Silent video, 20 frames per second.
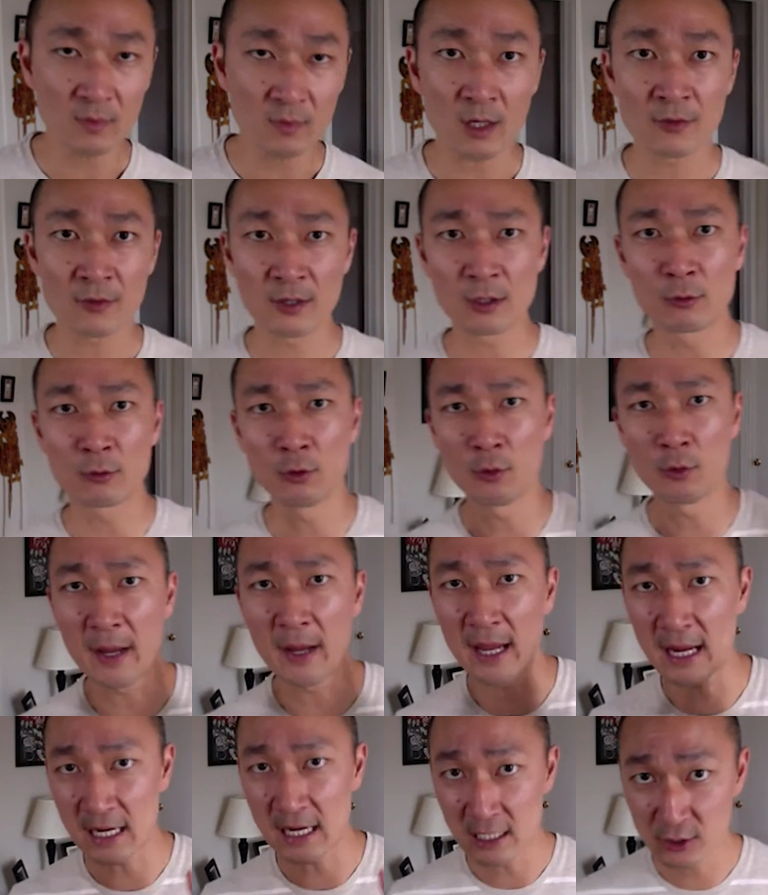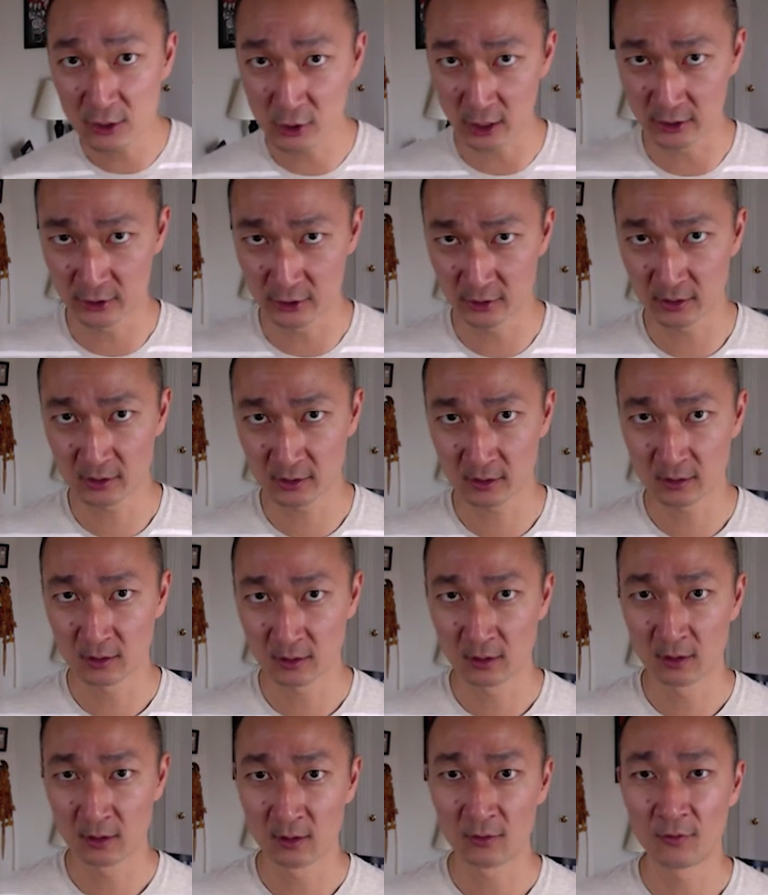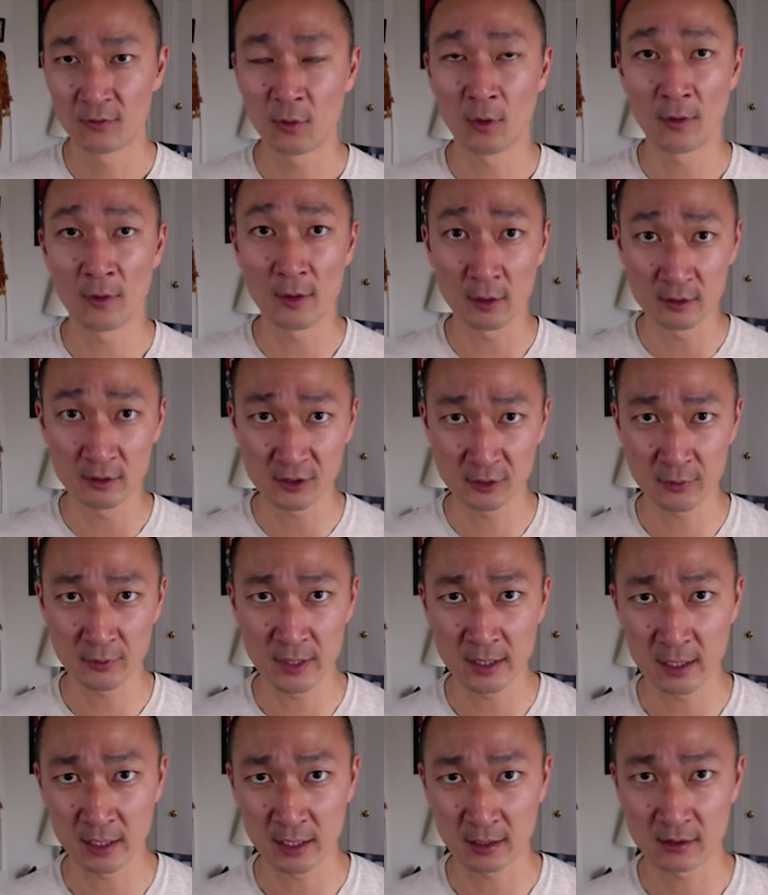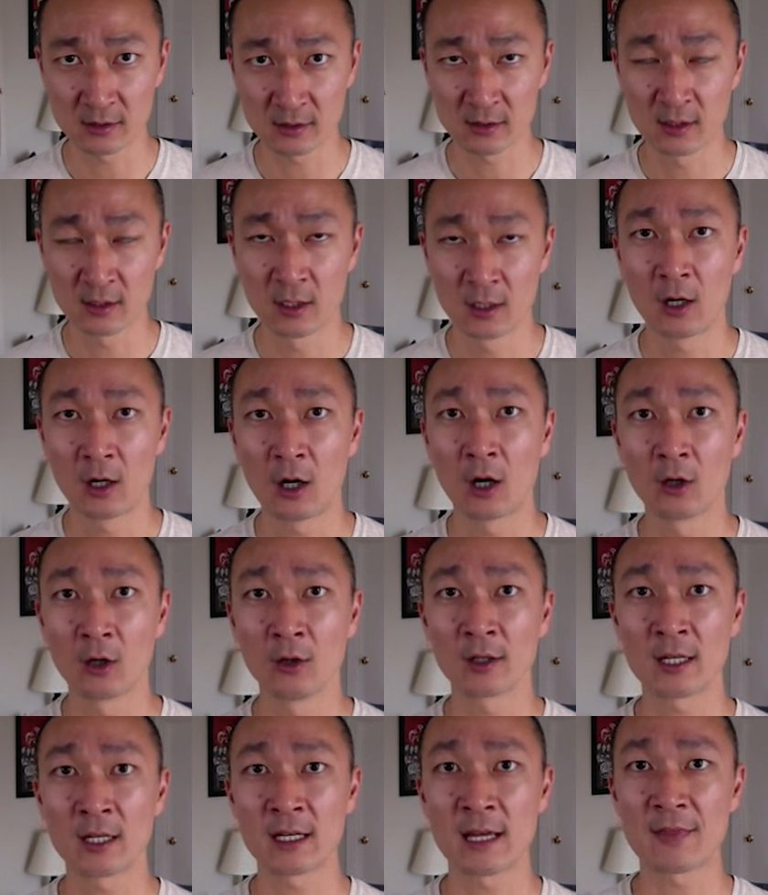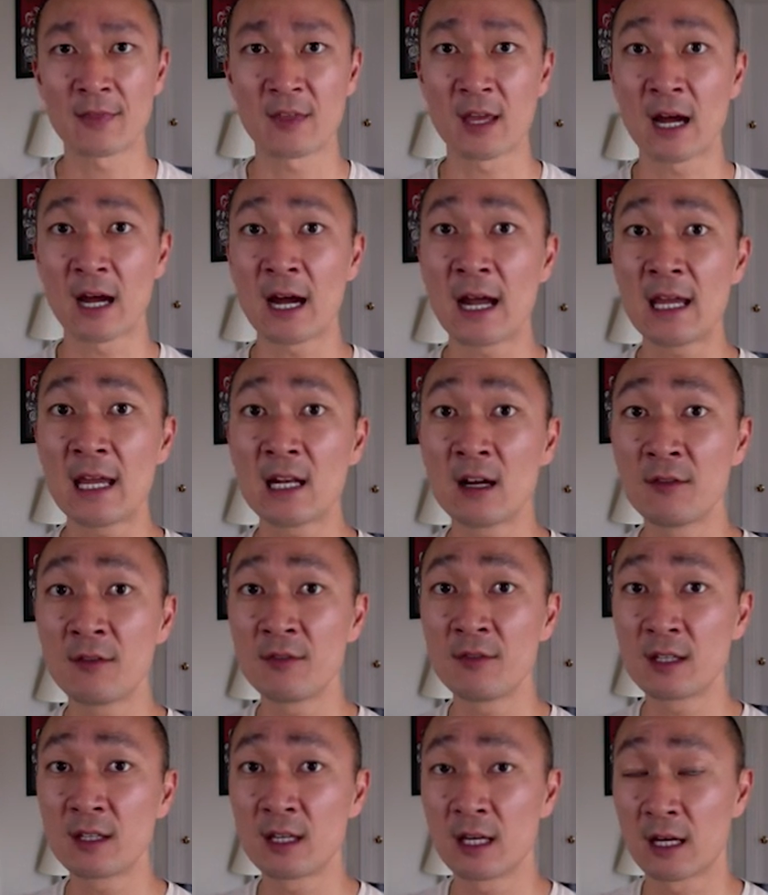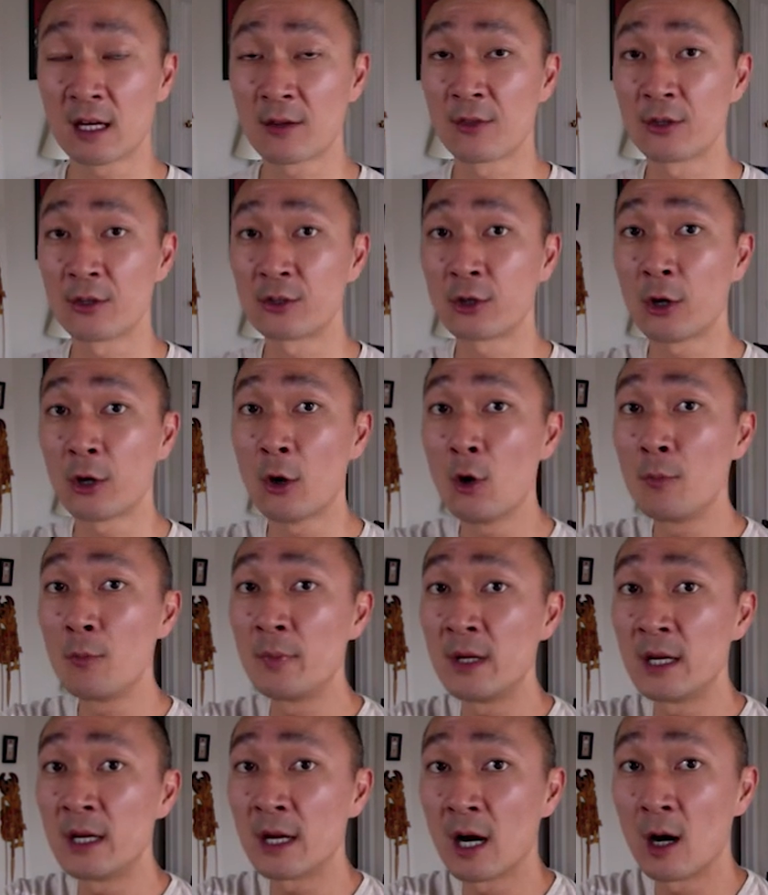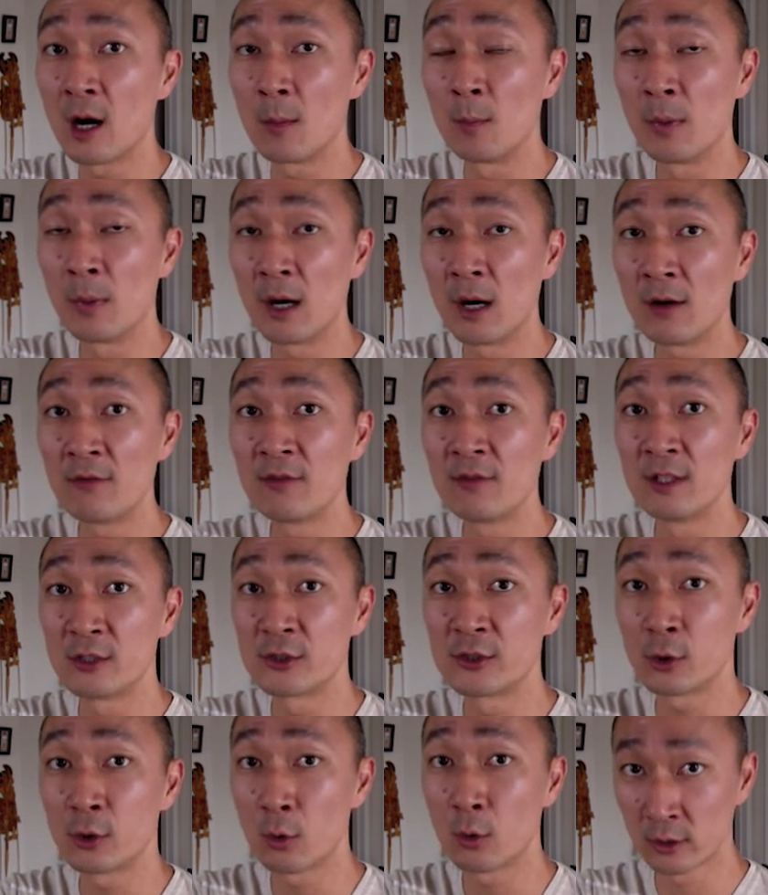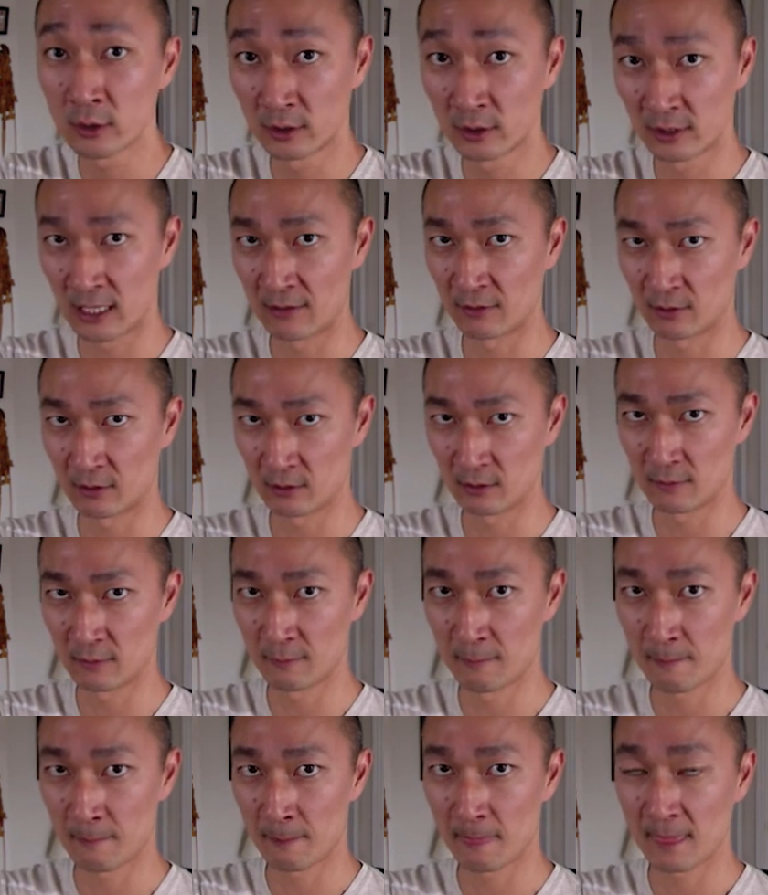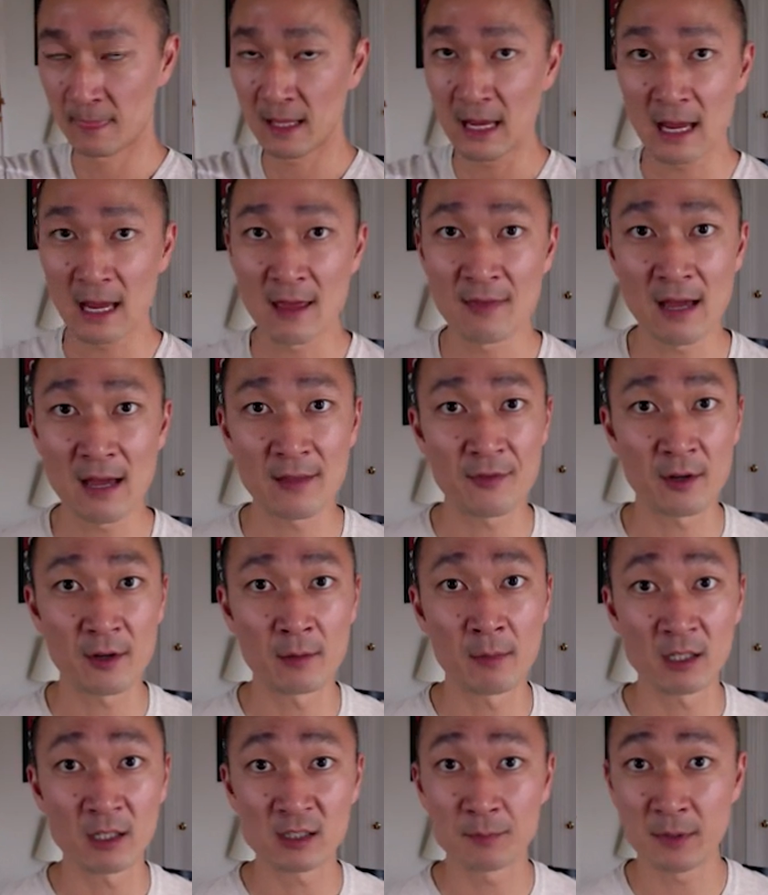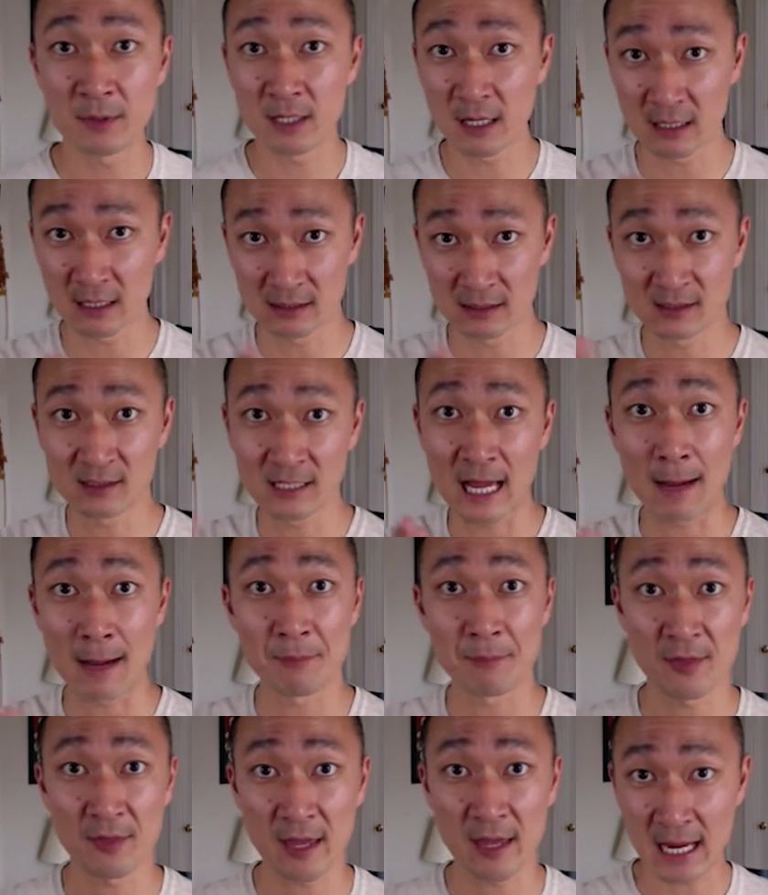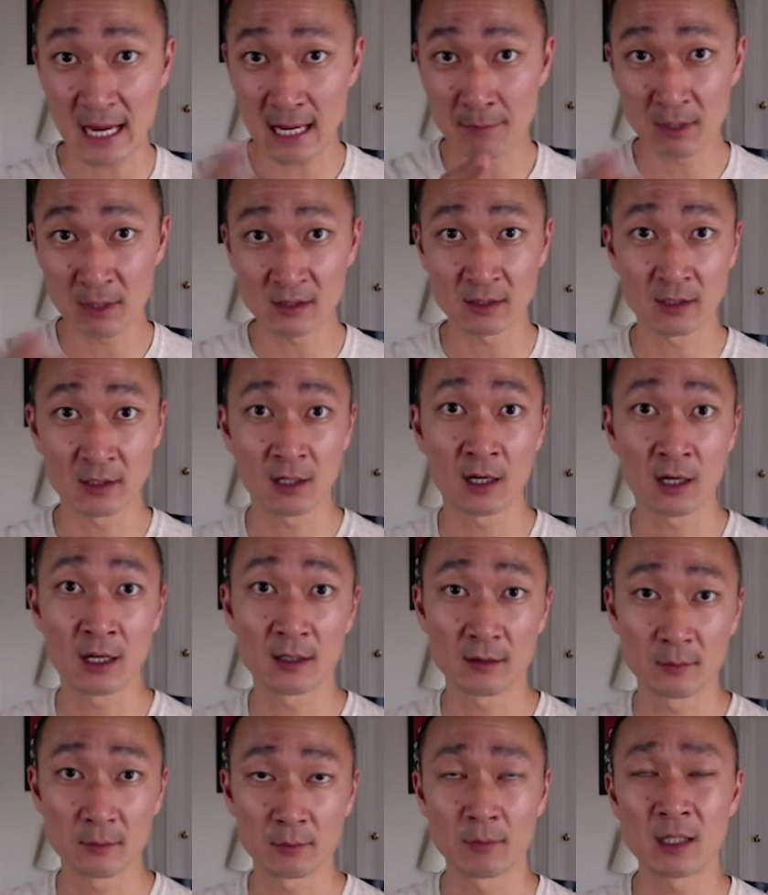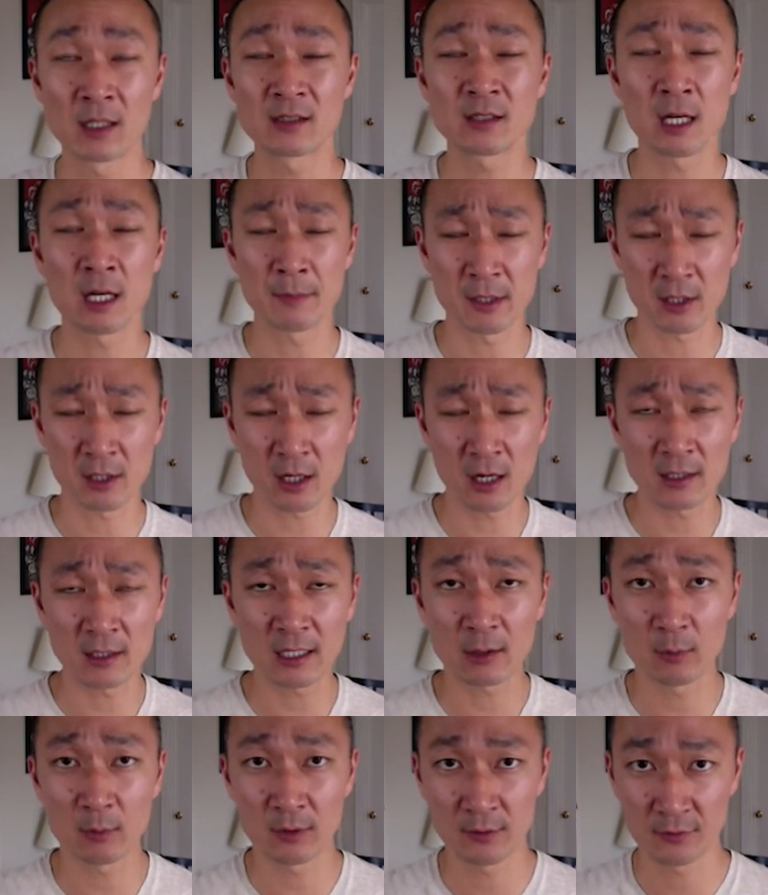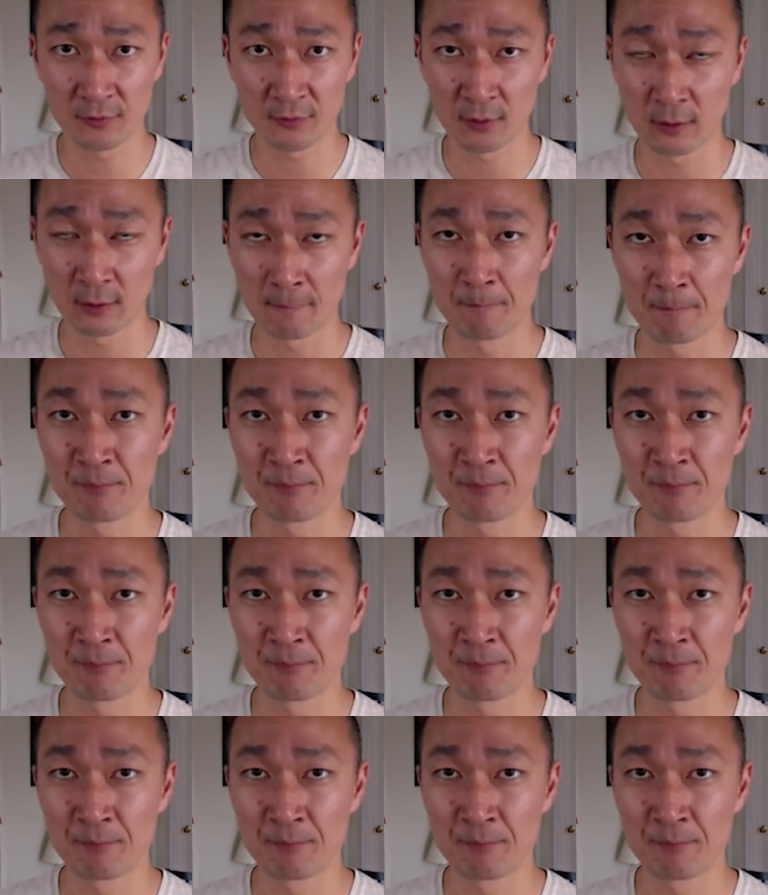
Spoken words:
the Group A judges for those three kicks are looking at the height of the kick, the toe being above the shoulder level, and that there must be a slap, that the hand must come in contact with the foot.